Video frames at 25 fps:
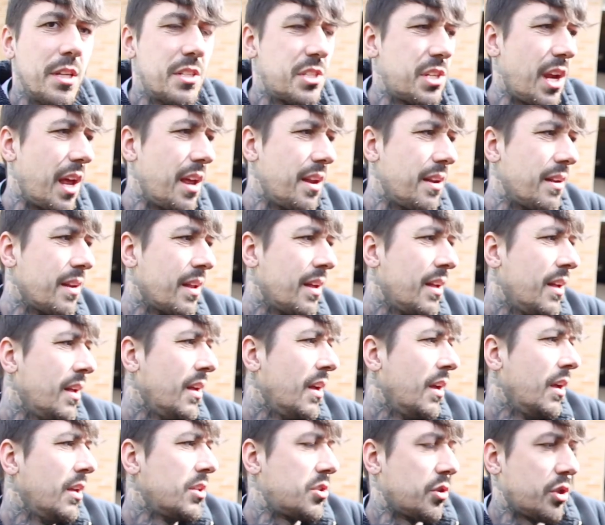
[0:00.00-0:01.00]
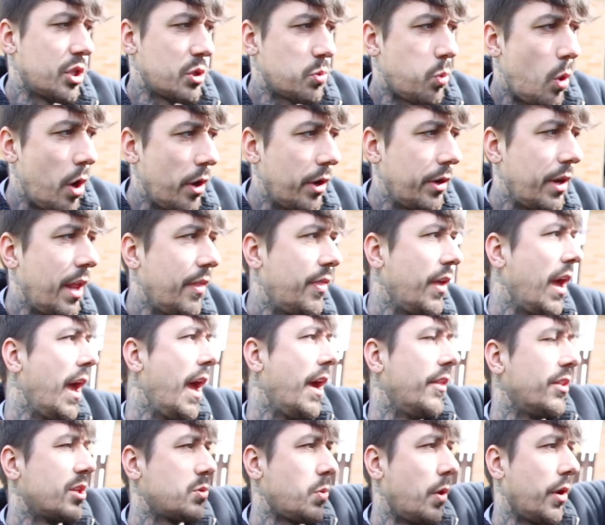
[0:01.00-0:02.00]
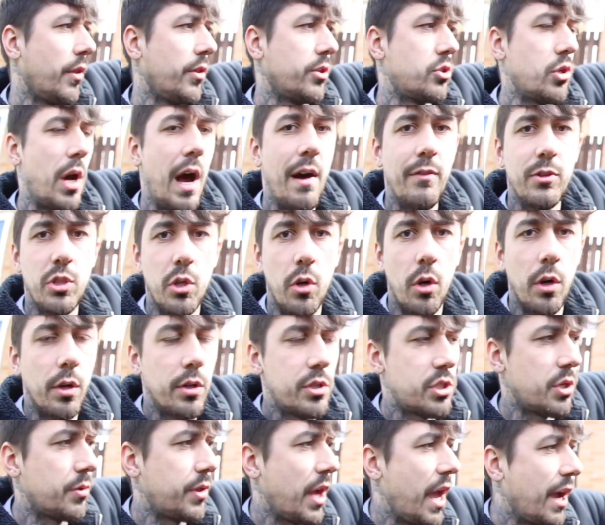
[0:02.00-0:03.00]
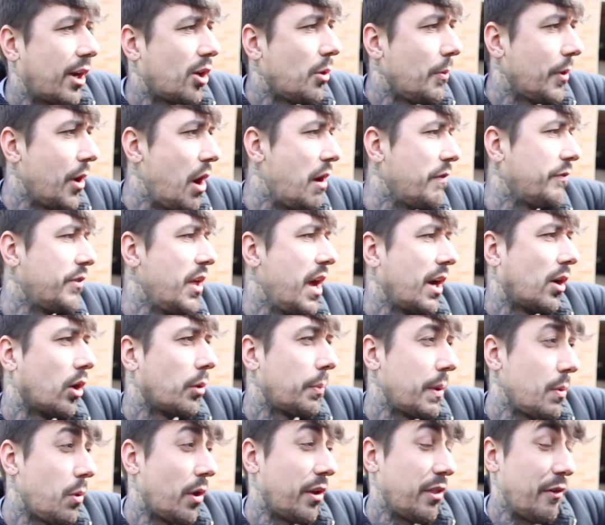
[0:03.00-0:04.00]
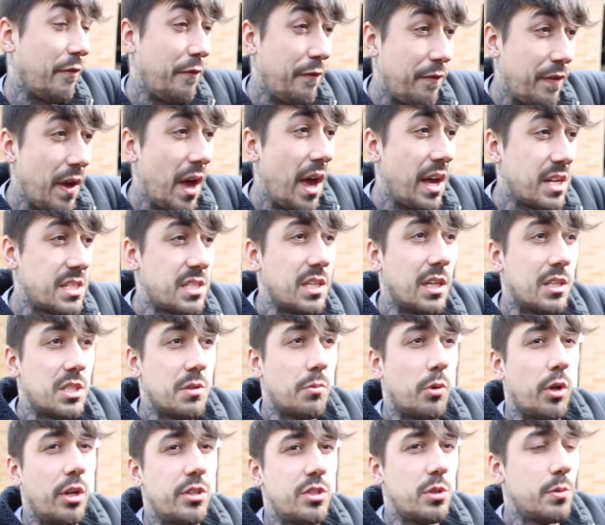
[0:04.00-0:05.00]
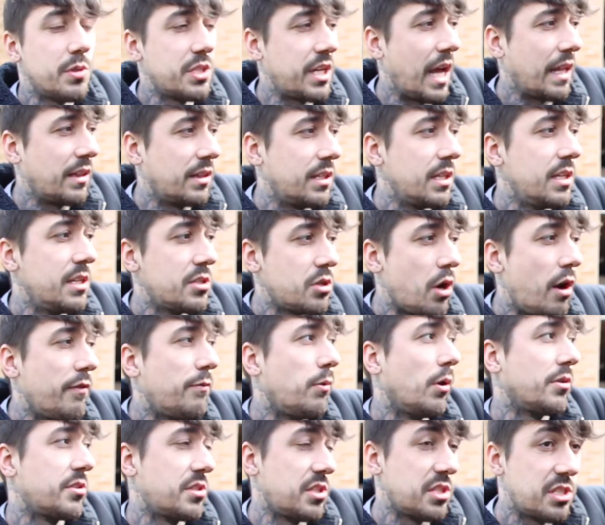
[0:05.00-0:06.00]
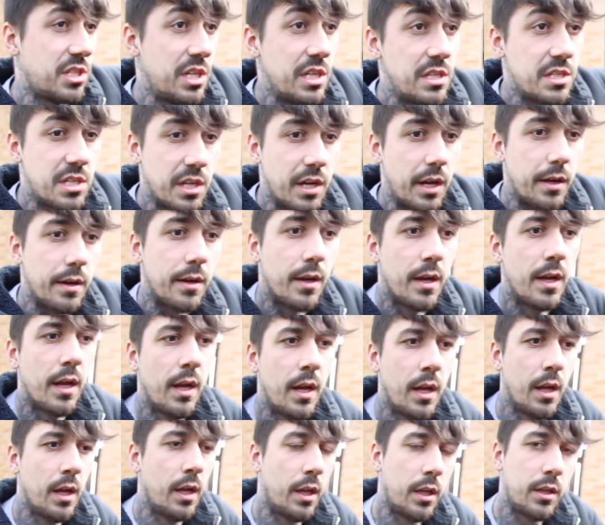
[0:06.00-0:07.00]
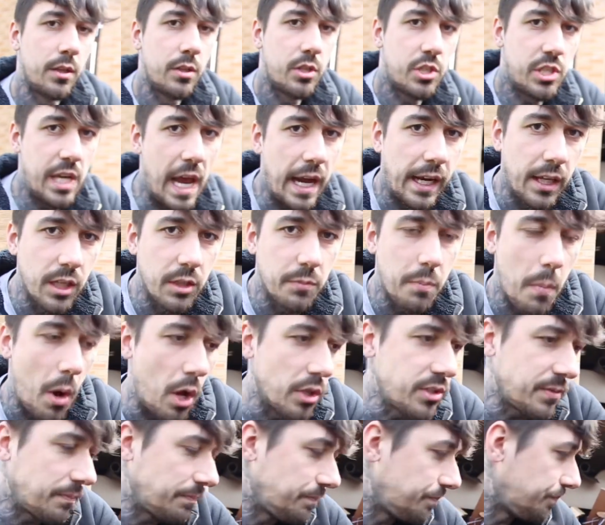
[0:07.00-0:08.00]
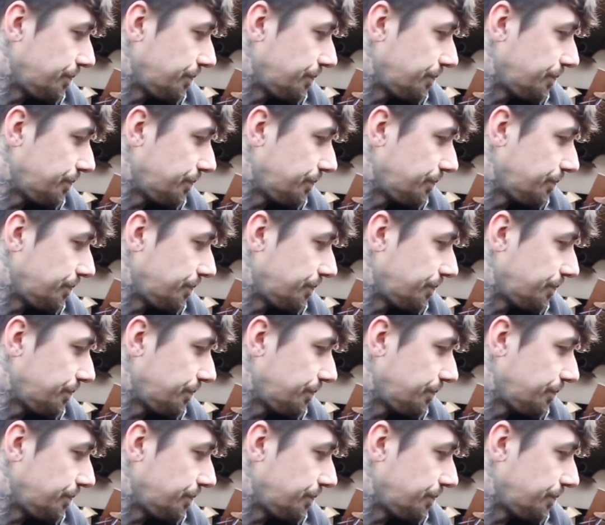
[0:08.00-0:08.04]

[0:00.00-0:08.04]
insane. So there's one there and there's one on the driver door. So they're coming off. They're going to be one of the first things I'm going to do is get these off once the seats are in. Second mod,